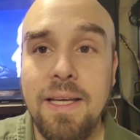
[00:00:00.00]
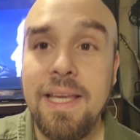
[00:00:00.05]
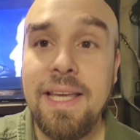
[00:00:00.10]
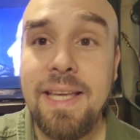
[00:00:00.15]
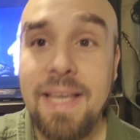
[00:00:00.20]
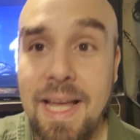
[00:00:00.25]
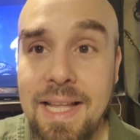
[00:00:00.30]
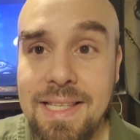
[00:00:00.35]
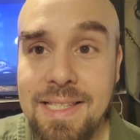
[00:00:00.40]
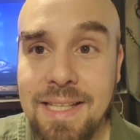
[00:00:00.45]

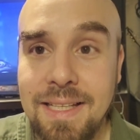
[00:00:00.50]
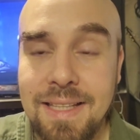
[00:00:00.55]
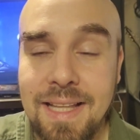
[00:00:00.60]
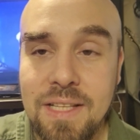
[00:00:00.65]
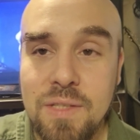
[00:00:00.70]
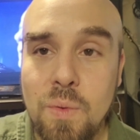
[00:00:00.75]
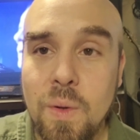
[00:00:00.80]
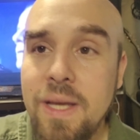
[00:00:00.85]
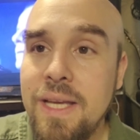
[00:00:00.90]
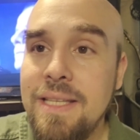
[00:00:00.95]
He gets it.
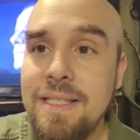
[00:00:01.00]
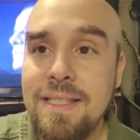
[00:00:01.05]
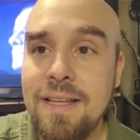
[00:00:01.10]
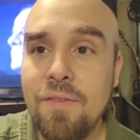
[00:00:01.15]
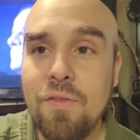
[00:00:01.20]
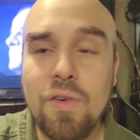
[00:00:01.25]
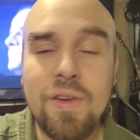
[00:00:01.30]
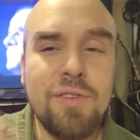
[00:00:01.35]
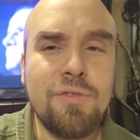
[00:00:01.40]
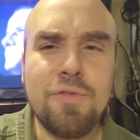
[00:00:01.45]
That's why he's
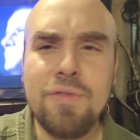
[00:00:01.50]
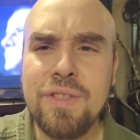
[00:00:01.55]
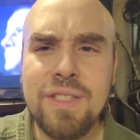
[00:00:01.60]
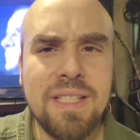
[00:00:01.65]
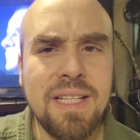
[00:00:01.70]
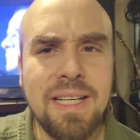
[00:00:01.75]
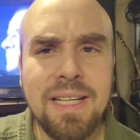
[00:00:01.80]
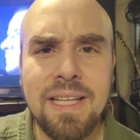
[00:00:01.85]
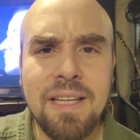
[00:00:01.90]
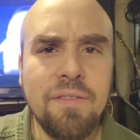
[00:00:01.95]
never
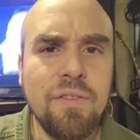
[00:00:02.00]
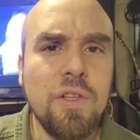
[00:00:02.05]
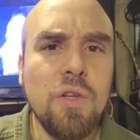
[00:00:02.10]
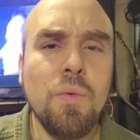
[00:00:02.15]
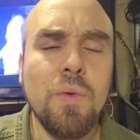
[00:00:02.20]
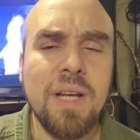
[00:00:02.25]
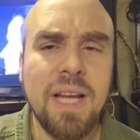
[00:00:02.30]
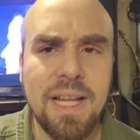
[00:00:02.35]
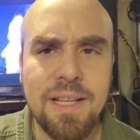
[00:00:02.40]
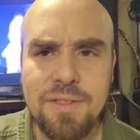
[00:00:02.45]
interested in giving
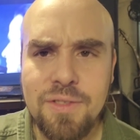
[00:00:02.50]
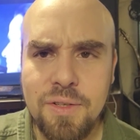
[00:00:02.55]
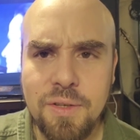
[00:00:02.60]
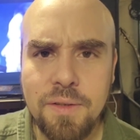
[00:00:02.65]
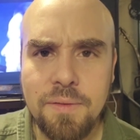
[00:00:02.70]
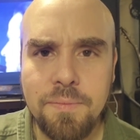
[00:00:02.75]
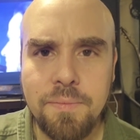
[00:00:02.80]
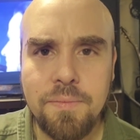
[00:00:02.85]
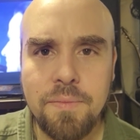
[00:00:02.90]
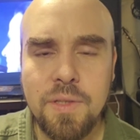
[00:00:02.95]
you an
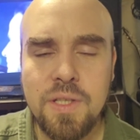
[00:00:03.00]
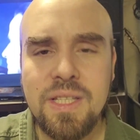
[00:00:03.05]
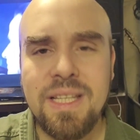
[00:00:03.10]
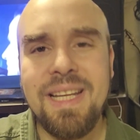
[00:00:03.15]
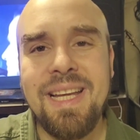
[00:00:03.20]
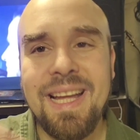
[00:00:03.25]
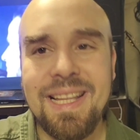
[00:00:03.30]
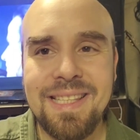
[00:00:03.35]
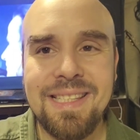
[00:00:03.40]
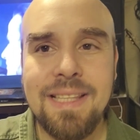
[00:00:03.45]
answer, because
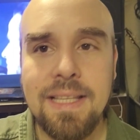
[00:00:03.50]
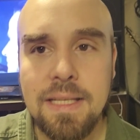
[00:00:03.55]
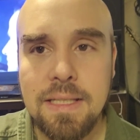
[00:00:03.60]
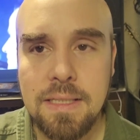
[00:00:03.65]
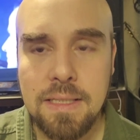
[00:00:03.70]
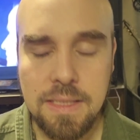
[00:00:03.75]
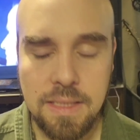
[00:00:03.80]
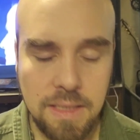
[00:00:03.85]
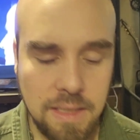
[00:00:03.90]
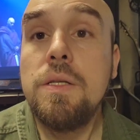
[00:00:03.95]
he gets
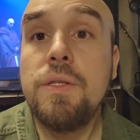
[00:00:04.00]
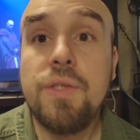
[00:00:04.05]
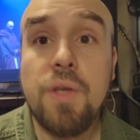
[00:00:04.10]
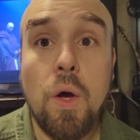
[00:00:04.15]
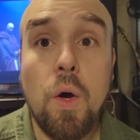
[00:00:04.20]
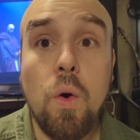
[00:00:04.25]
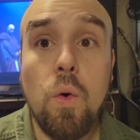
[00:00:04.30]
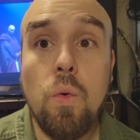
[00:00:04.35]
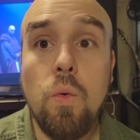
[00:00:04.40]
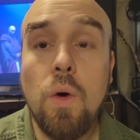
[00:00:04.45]
this.
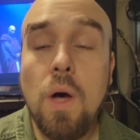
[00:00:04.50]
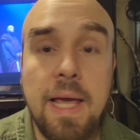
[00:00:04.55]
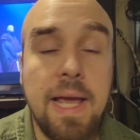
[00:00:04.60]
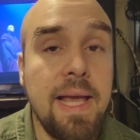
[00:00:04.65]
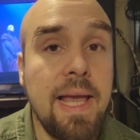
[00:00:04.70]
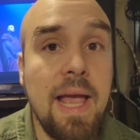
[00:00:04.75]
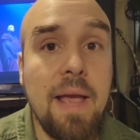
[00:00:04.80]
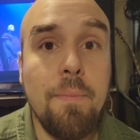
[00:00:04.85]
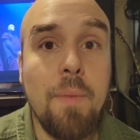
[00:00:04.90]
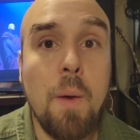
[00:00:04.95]
So
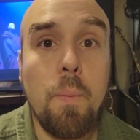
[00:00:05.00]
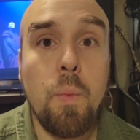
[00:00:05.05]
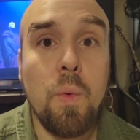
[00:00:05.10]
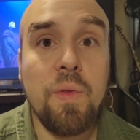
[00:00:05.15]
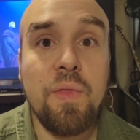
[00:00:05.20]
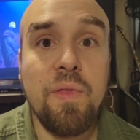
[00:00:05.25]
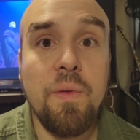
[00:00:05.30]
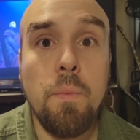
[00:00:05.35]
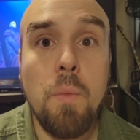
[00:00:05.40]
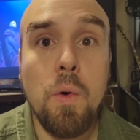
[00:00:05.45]
they came up
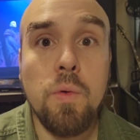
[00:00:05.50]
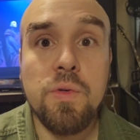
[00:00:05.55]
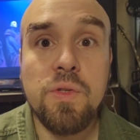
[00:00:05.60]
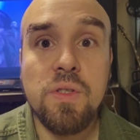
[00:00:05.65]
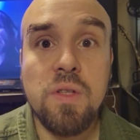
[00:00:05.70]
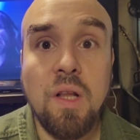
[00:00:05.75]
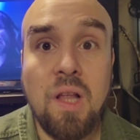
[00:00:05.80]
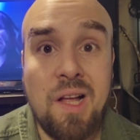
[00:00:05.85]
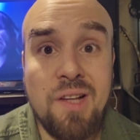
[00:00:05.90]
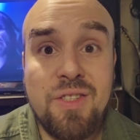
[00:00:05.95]
with the
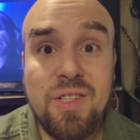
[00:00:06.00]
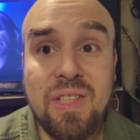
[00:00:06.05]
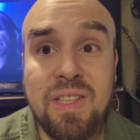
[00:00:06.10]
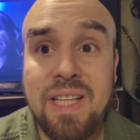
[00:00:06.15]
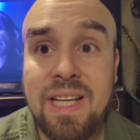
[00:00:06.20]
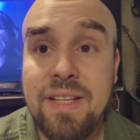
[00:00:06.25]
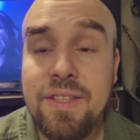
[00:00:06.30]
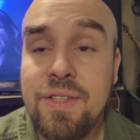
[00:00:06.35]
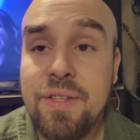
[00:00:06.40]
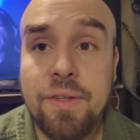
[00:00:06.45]
most
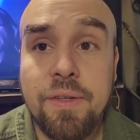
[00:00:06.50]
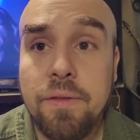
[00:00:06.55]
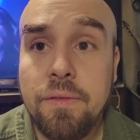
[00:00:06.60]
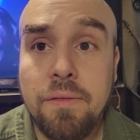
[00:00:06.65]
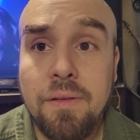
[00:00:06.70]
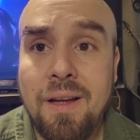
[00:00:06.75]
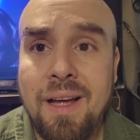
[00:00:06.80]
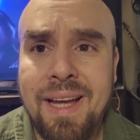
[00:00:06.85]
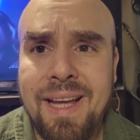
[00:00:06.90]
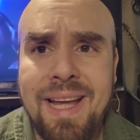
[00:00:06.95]
logical
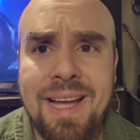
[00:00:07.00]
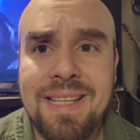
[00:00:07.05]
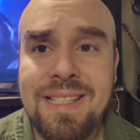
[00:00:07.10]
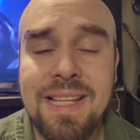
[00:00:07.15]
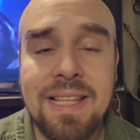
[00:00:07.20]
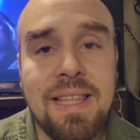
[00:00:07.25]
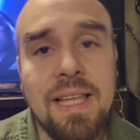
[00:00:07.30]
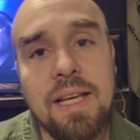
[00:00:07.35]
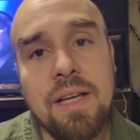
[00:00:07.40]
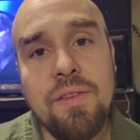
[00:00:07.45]
answer, I
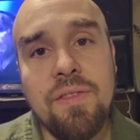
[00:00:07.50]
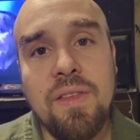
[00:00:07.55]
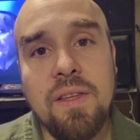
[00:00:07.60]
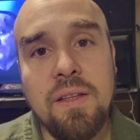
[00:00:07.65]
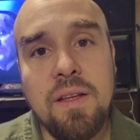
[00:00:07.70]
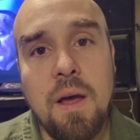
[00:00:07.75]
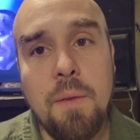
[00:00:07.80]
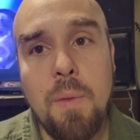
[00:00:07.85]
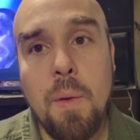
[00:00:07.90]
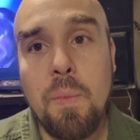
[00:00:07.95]
guess, that they
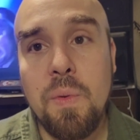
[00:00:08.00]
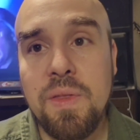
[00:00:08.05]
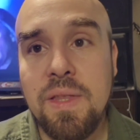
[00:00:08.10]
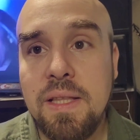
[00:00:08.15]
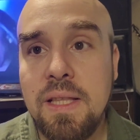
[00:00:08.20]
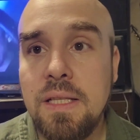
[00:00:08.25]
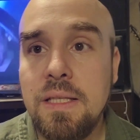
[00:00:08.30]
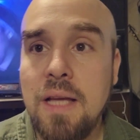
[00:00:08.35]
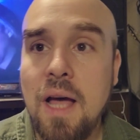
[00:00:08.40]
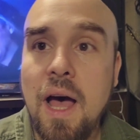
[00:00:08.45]
could come up
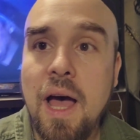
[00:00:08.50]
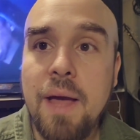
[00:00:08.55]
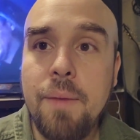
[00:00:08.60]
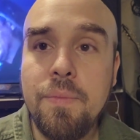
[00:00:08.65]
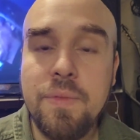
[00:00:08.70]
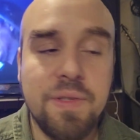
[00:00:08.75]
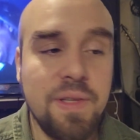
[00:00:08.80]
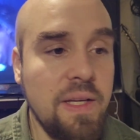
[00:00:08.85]
with at the time.